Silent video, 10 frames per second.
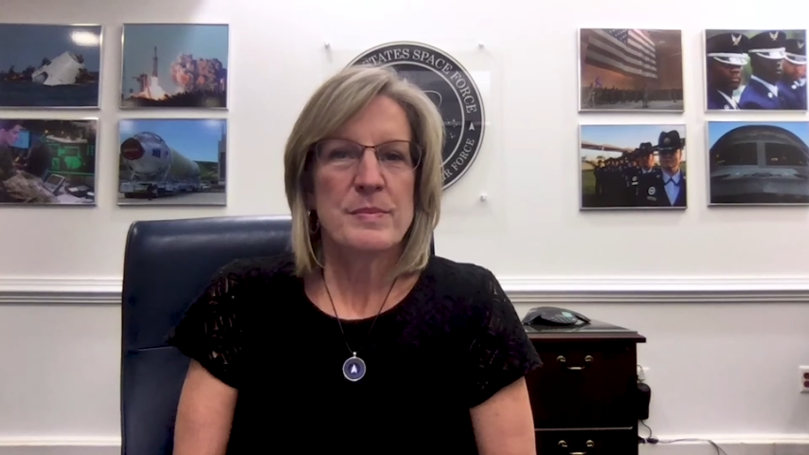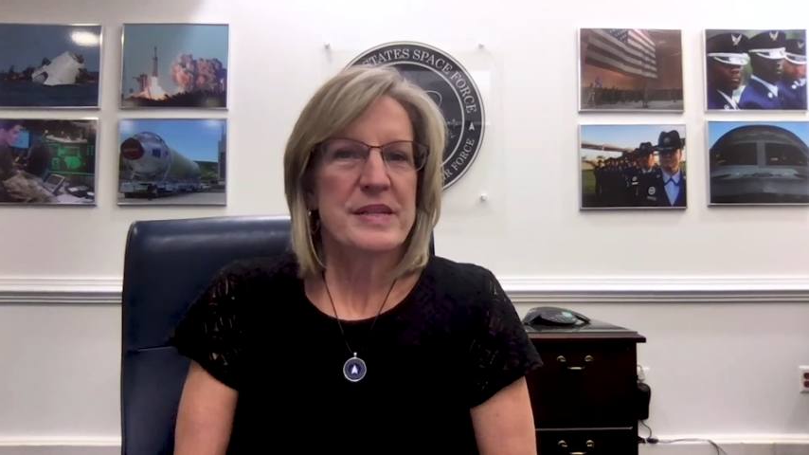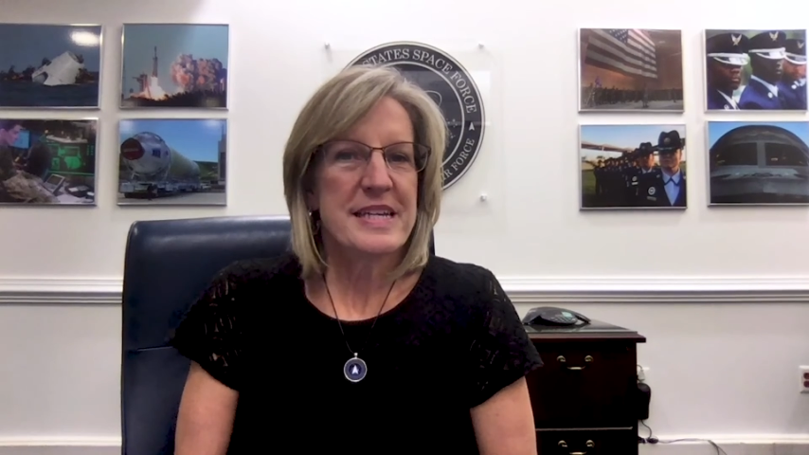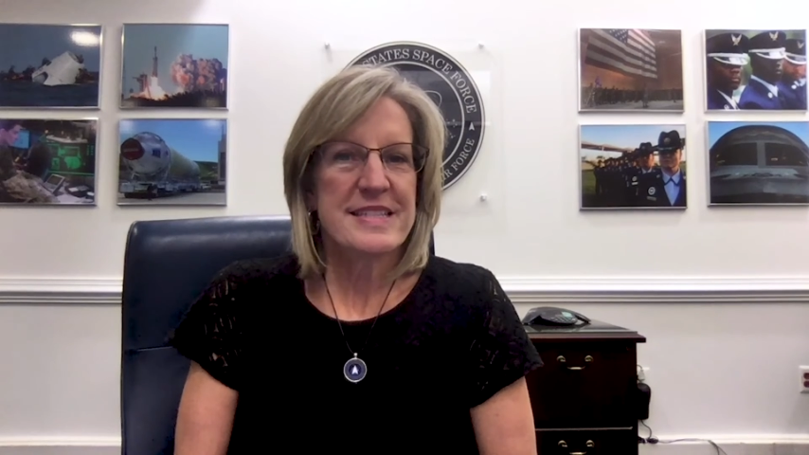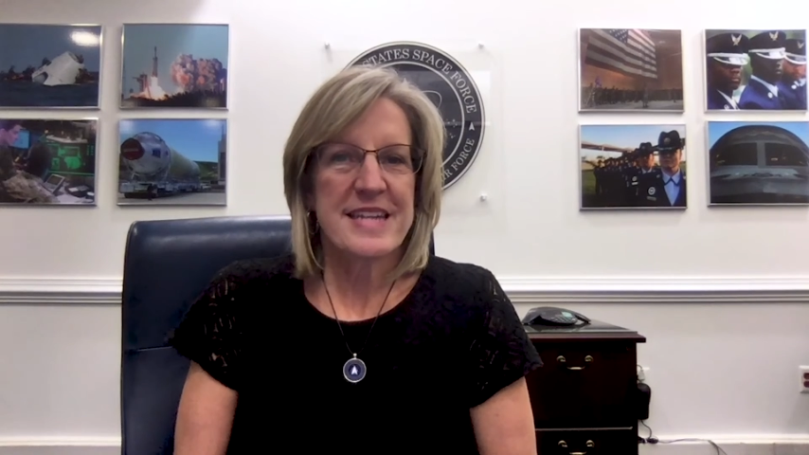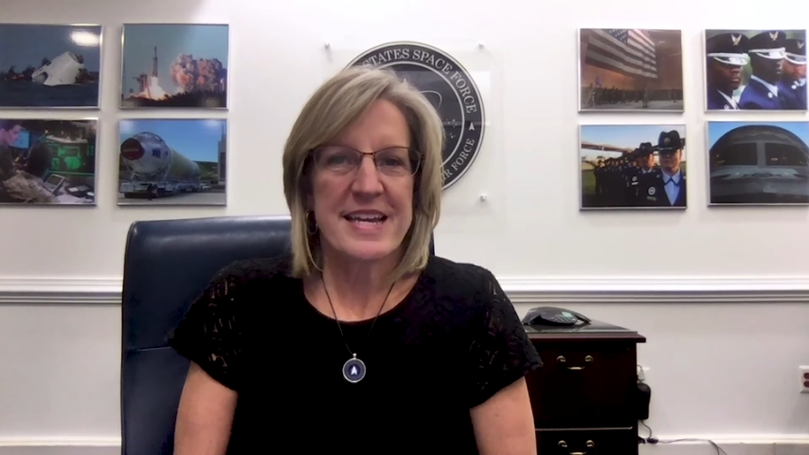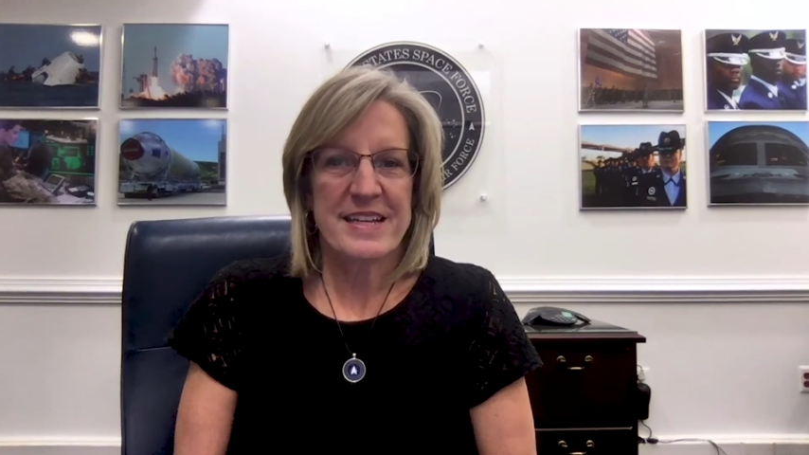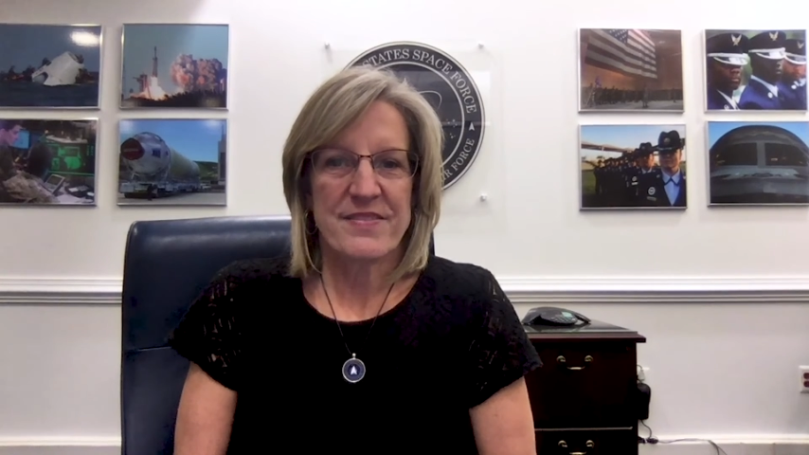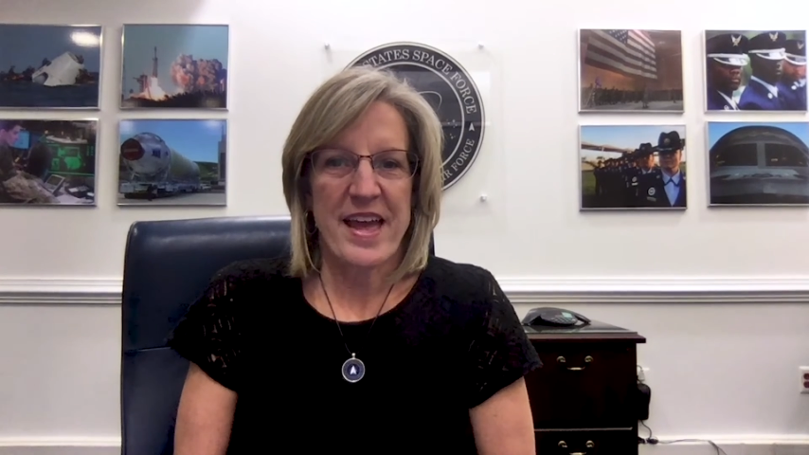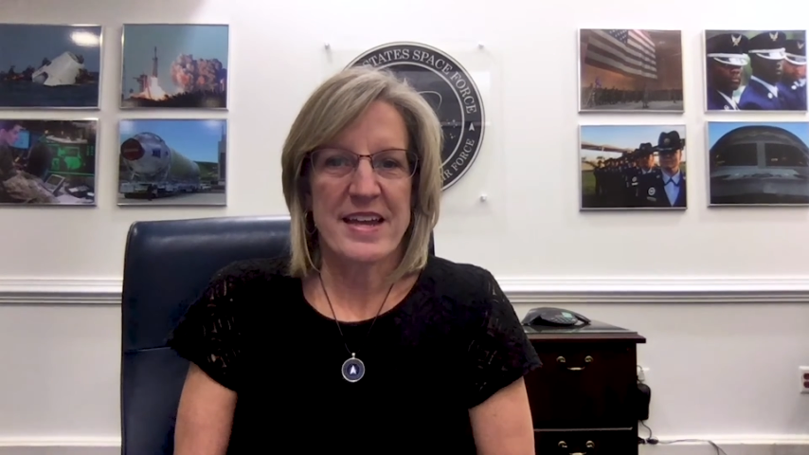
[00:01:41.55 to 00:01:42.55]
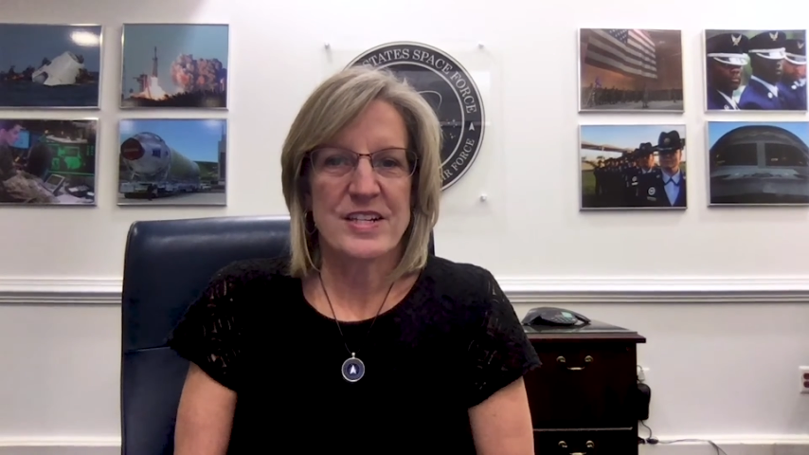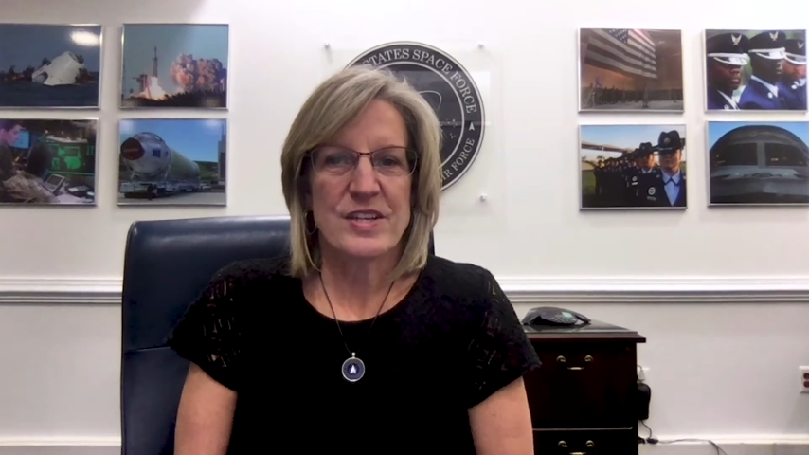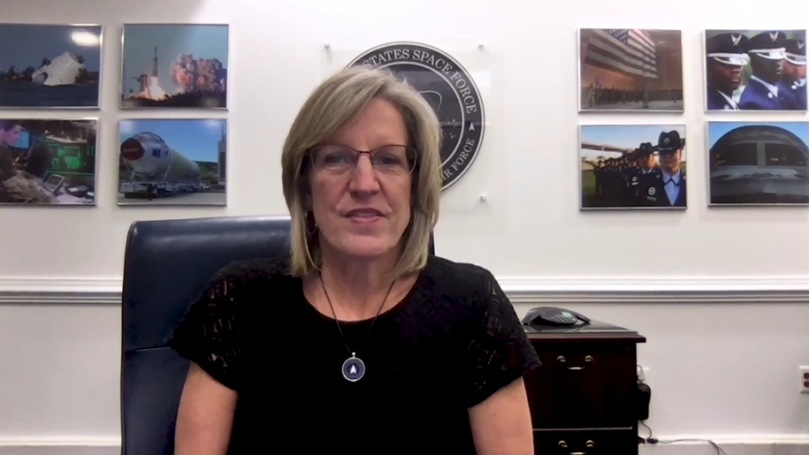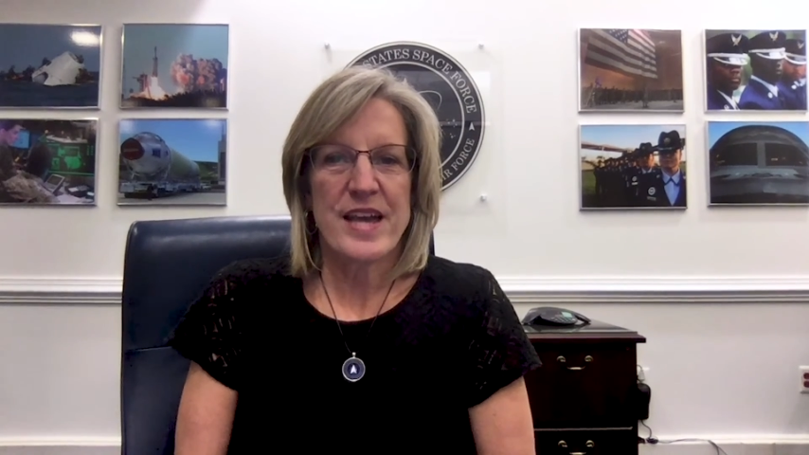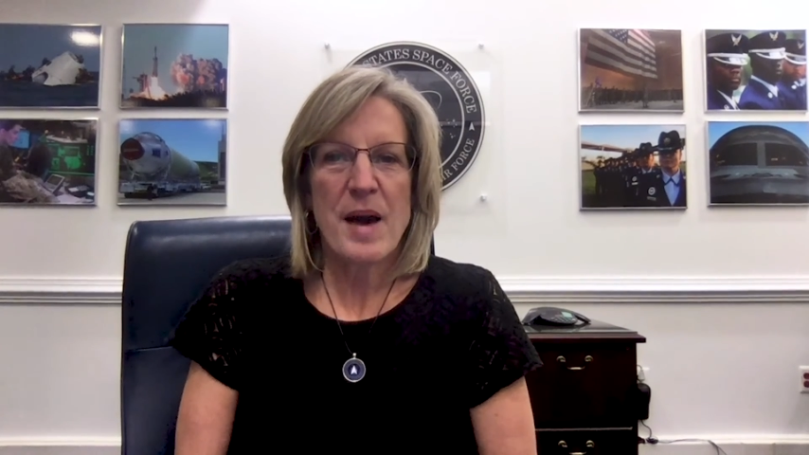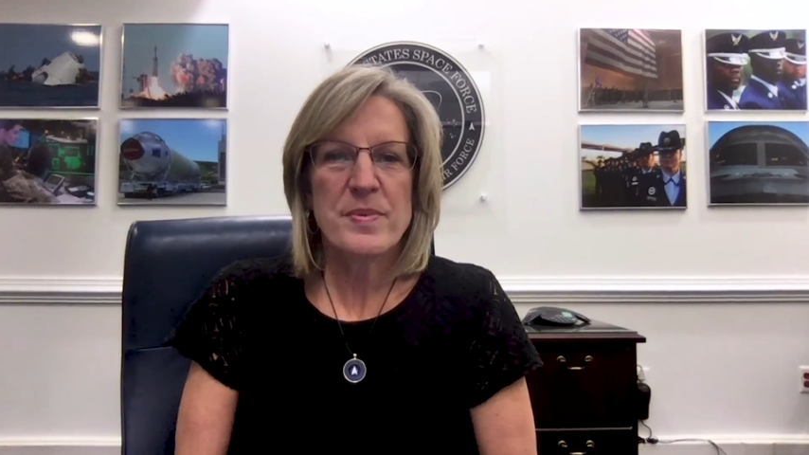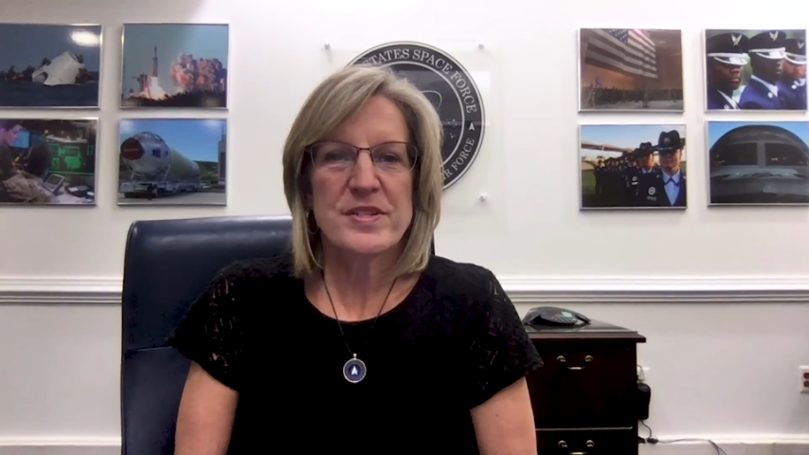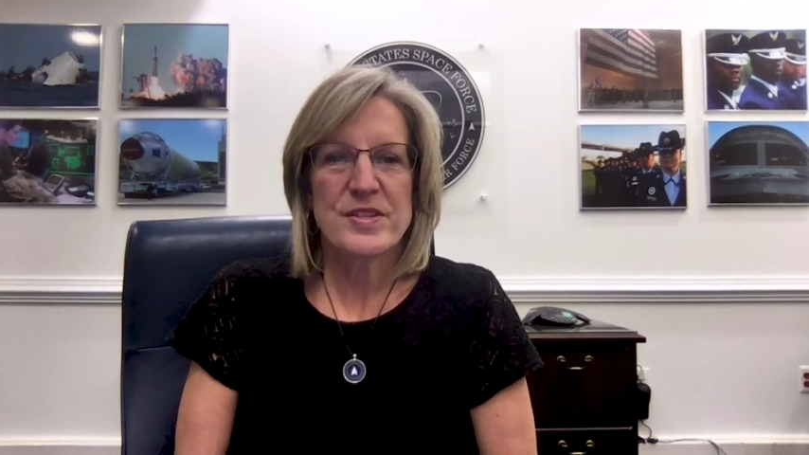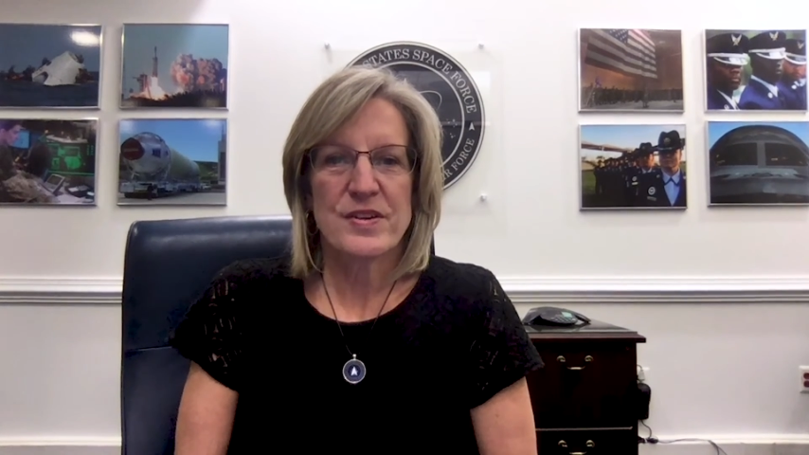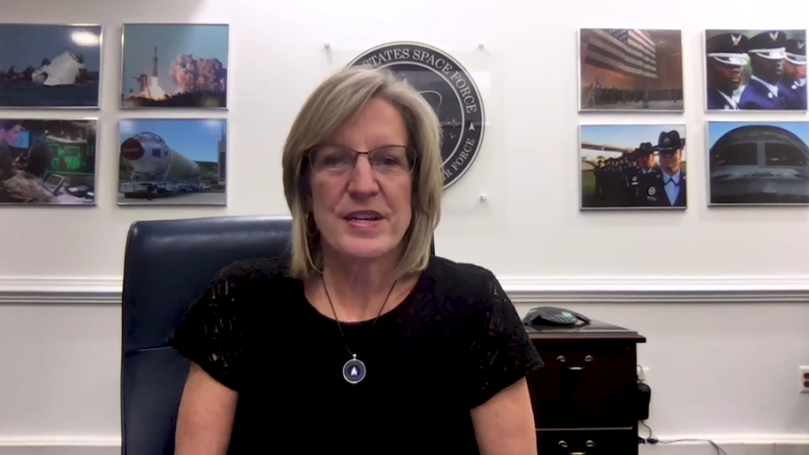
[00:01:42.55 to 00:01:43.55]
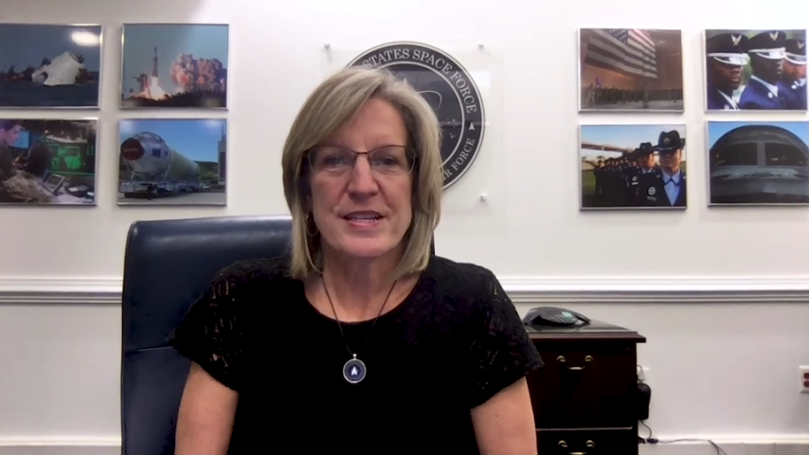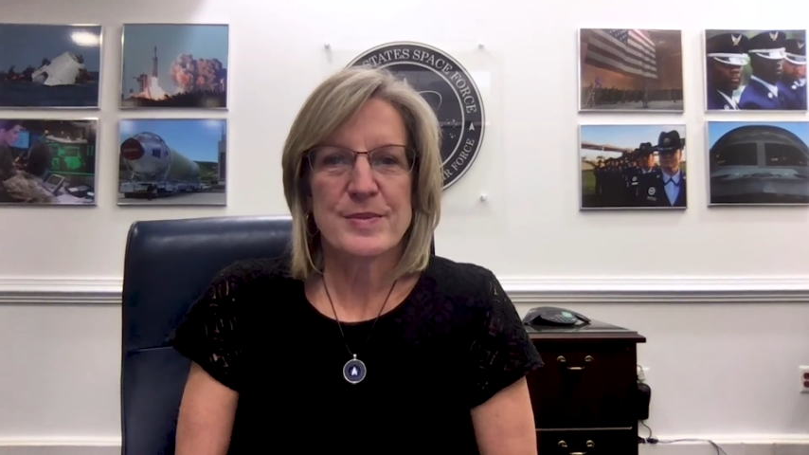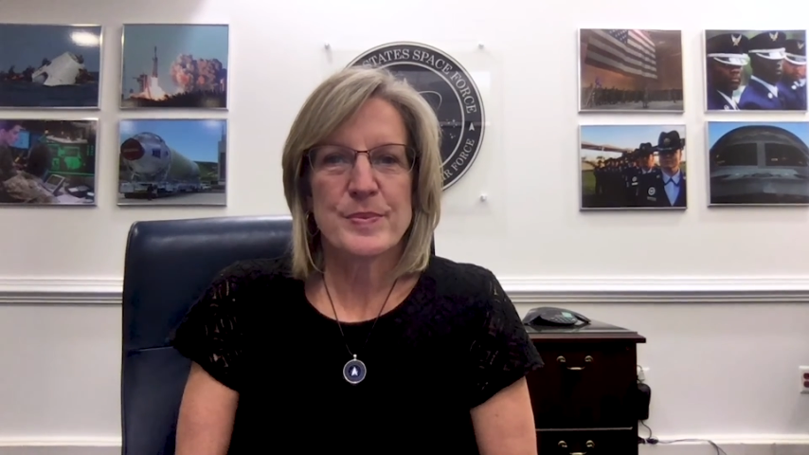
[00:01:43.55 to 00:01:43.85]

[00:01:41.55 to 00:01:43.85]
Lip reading: Please take advantage of the opportunities